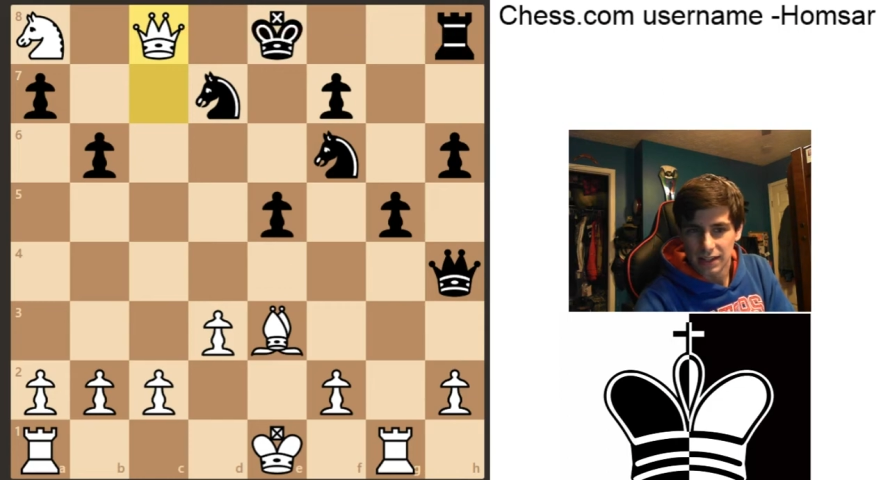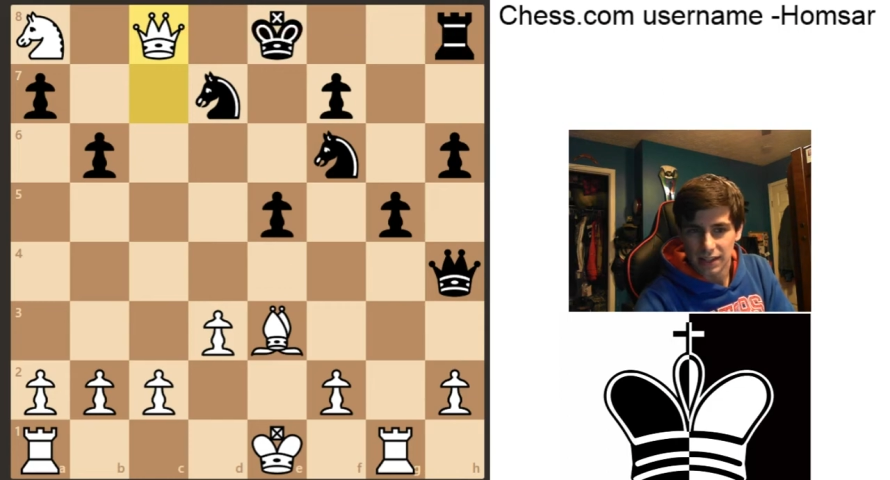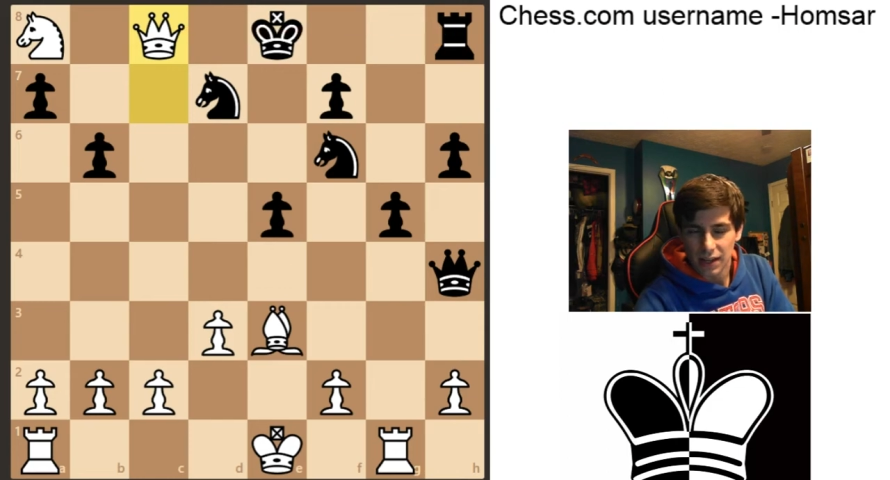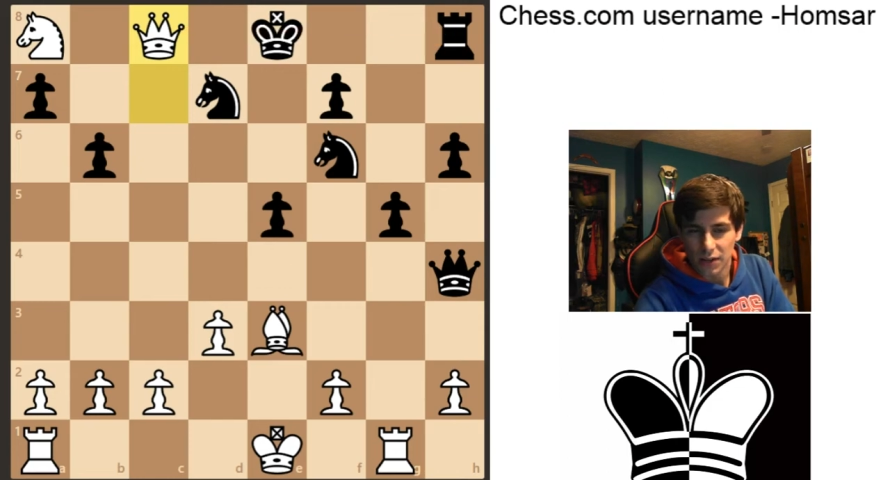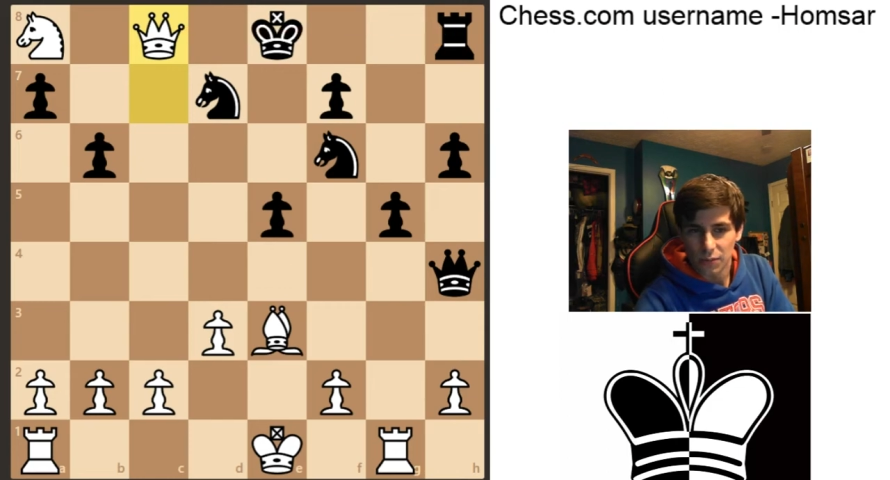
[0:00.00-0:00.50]

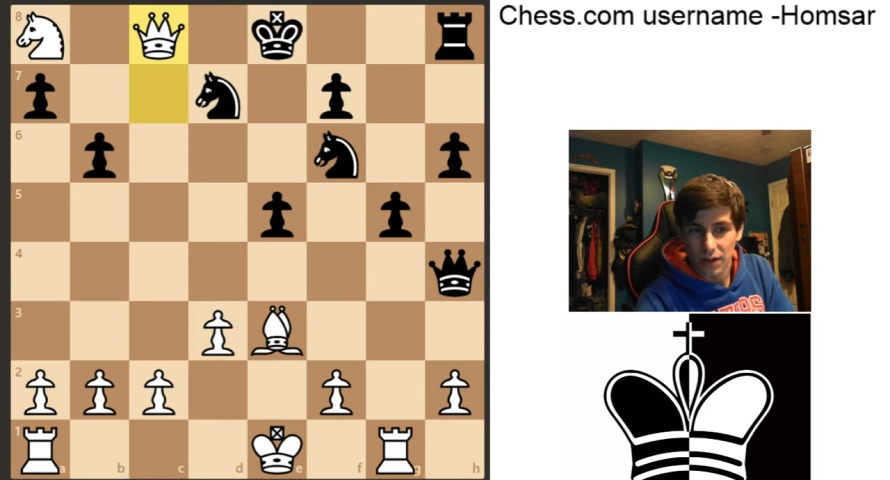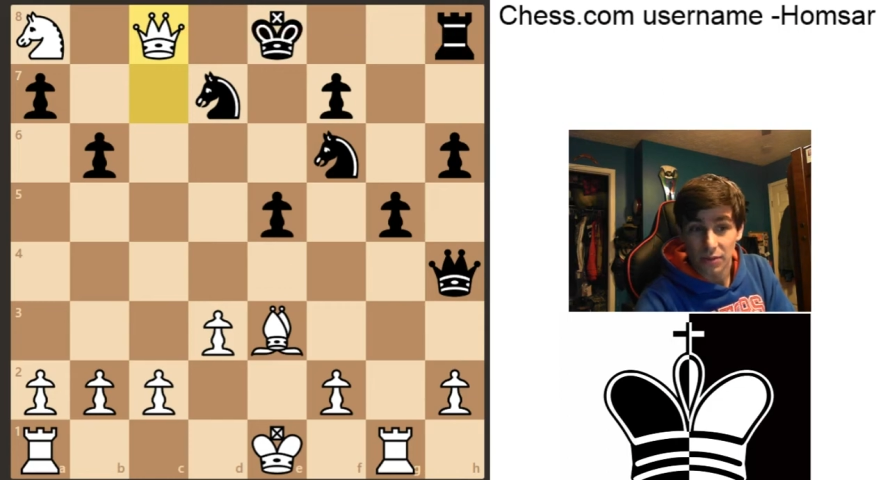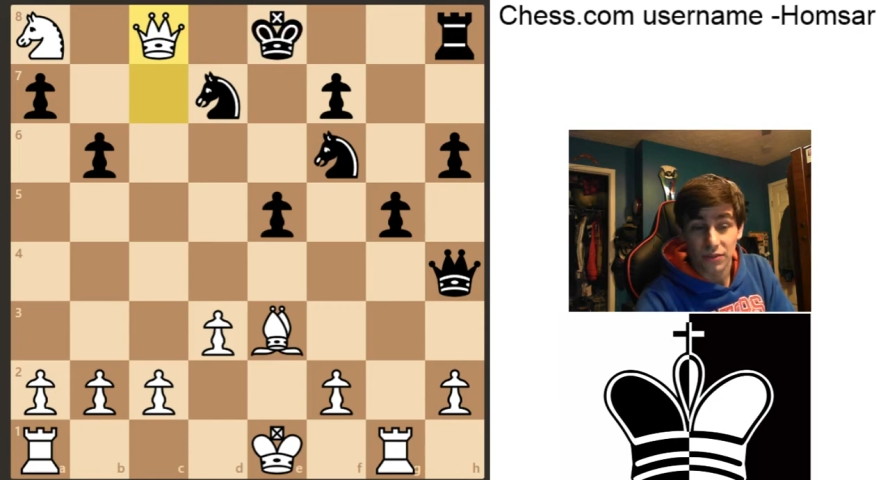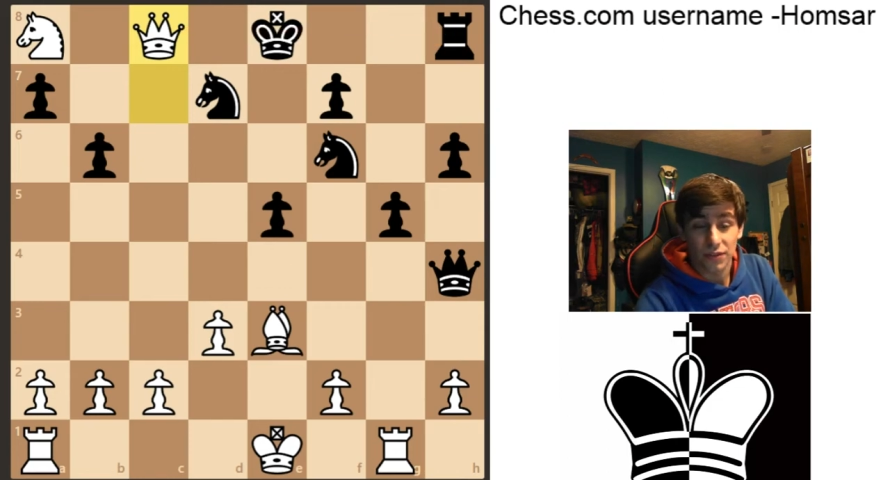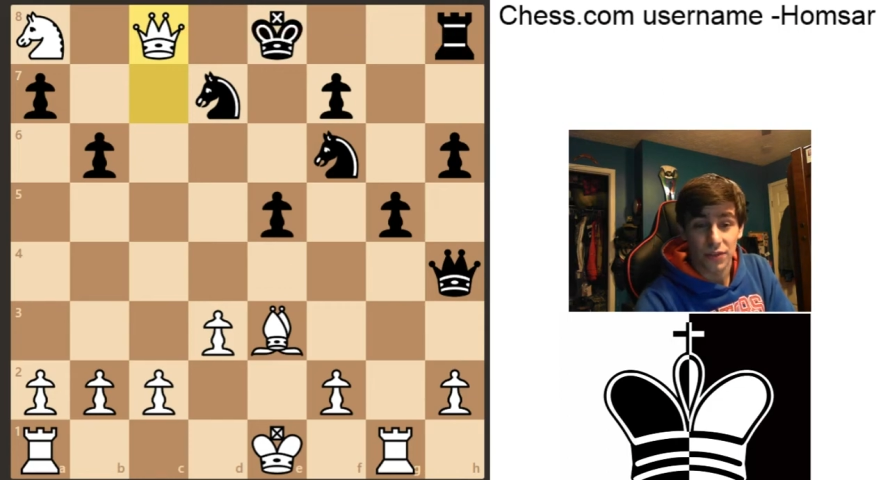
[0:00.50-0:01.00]
Yeah, when I
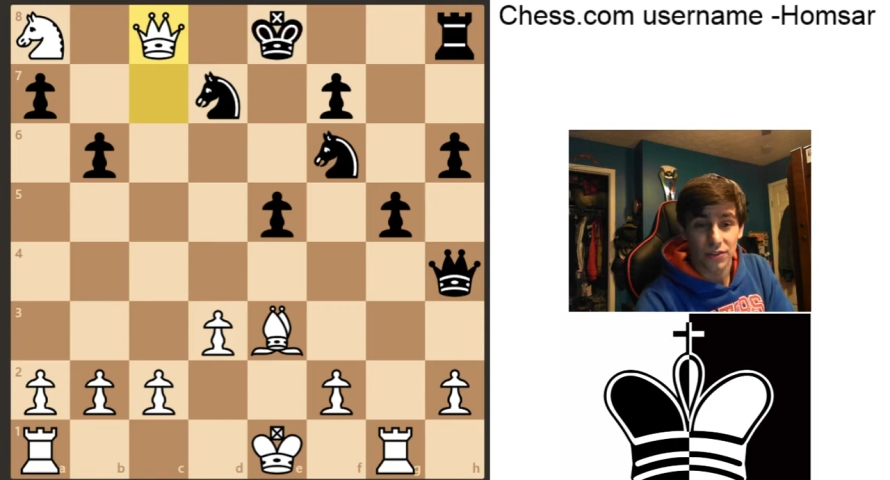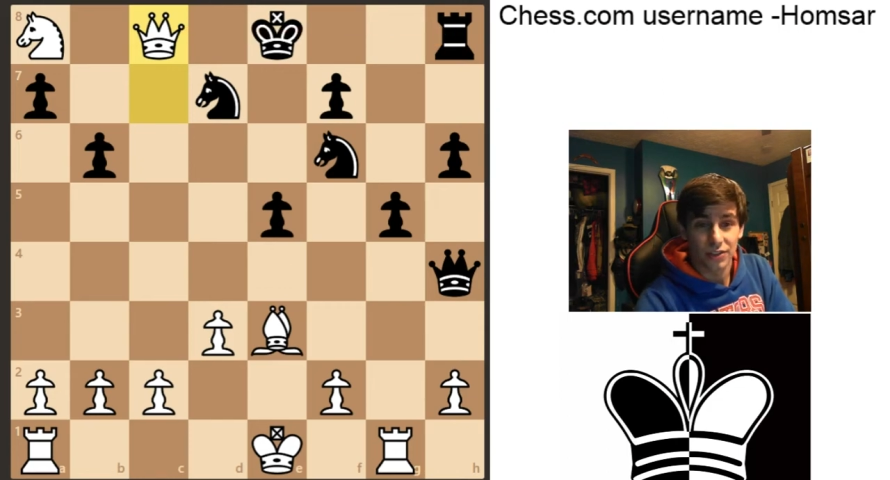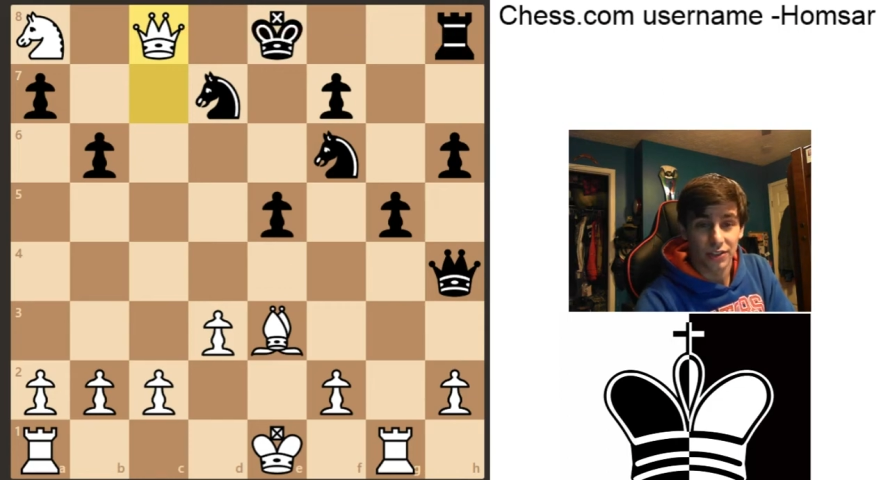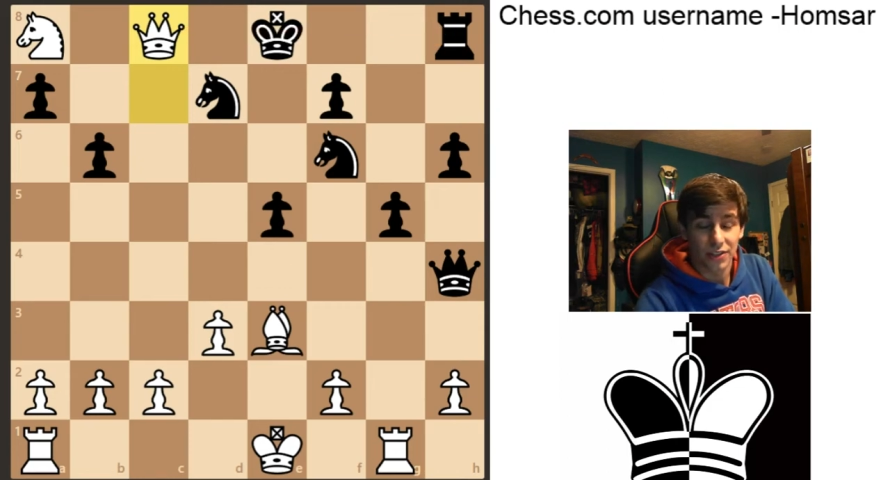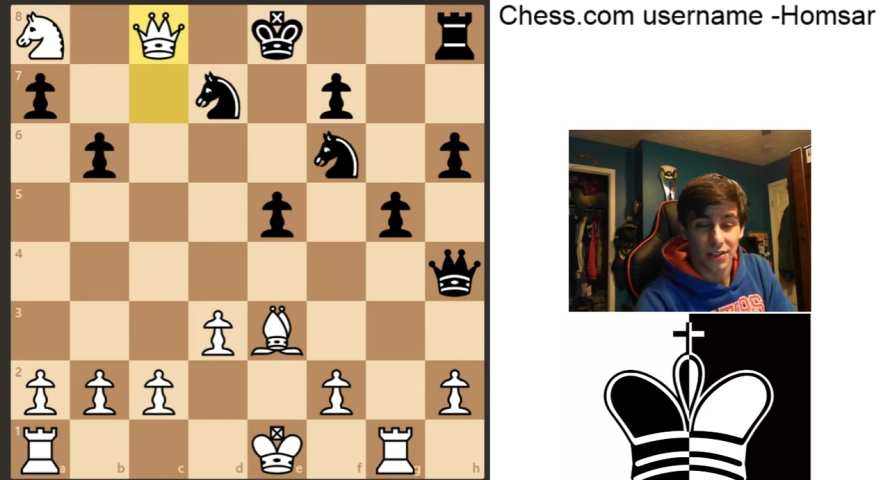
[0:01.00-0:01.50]
was first
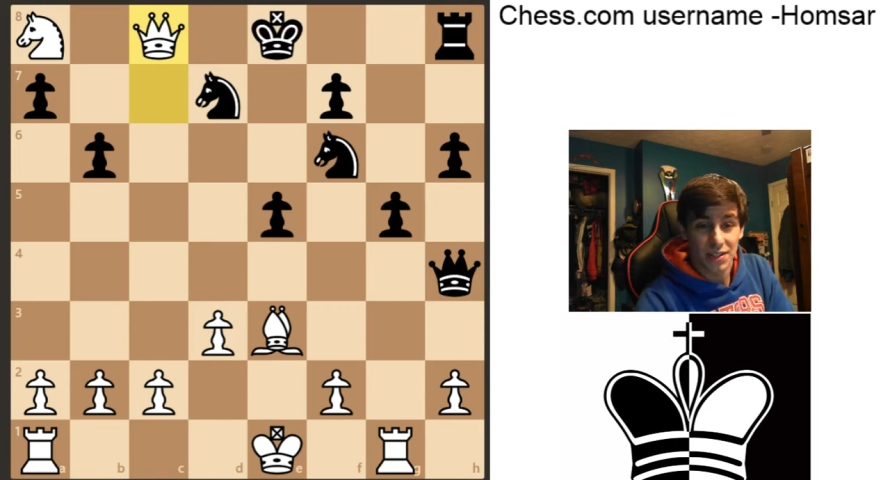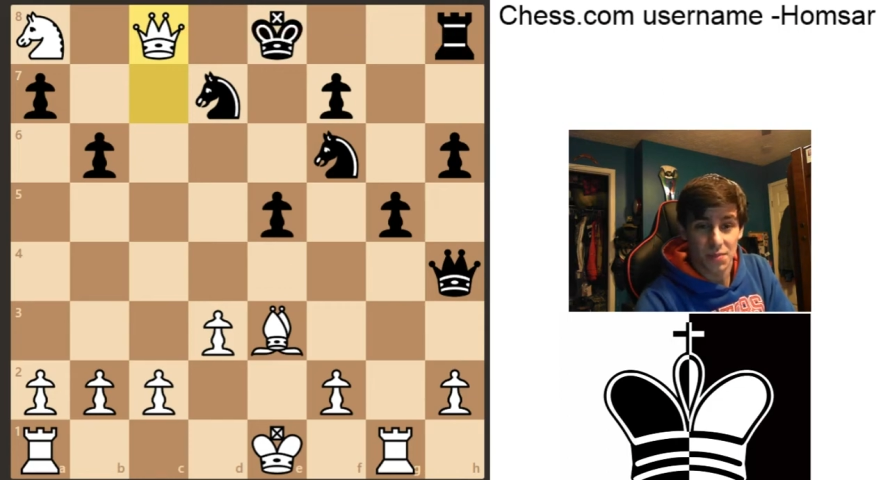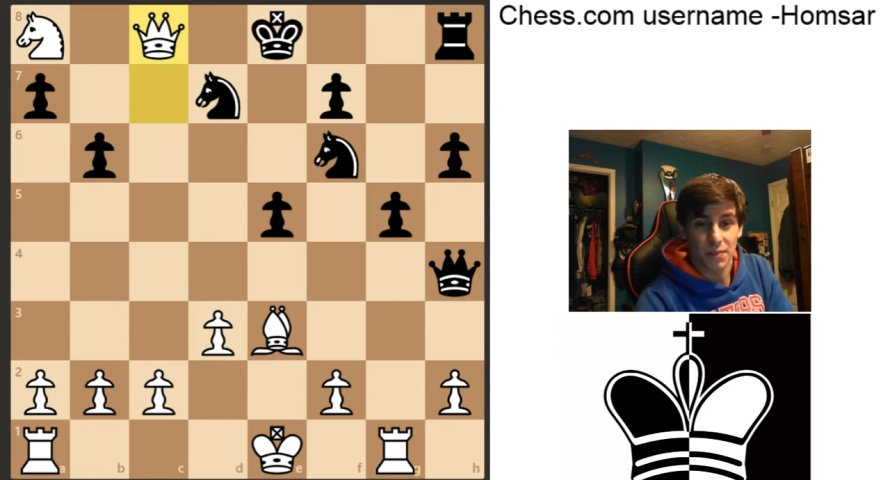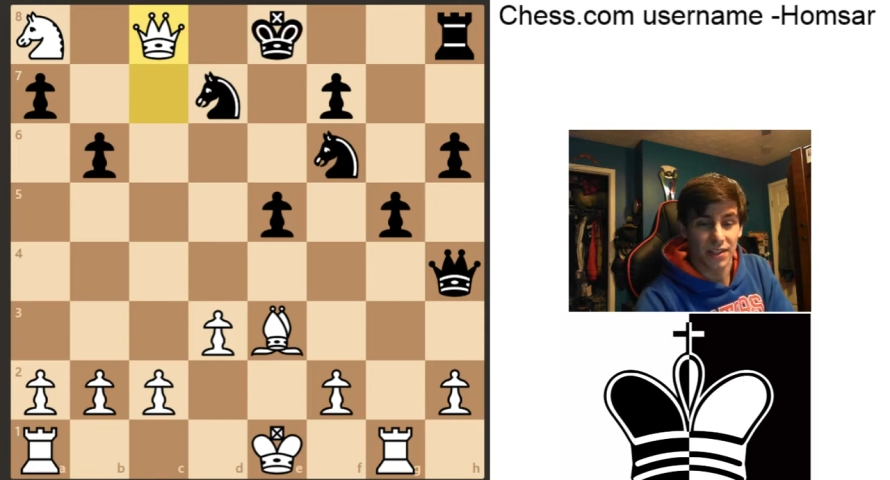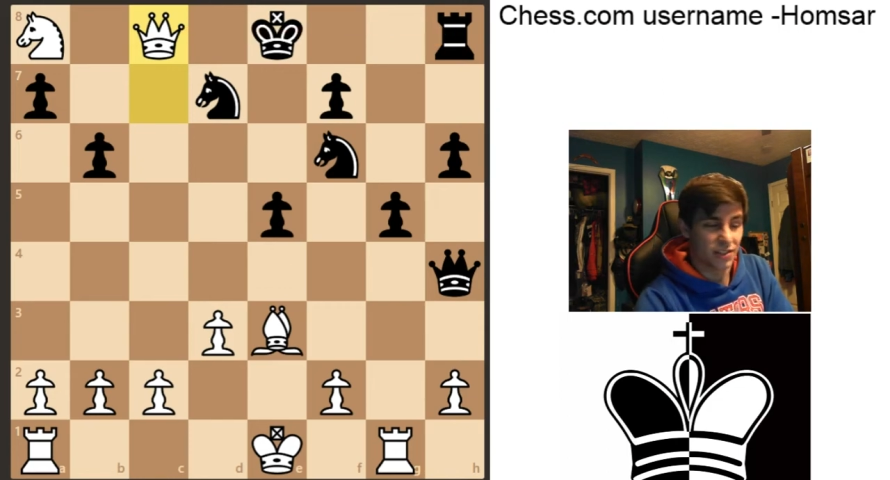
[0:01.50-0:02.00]
learning to play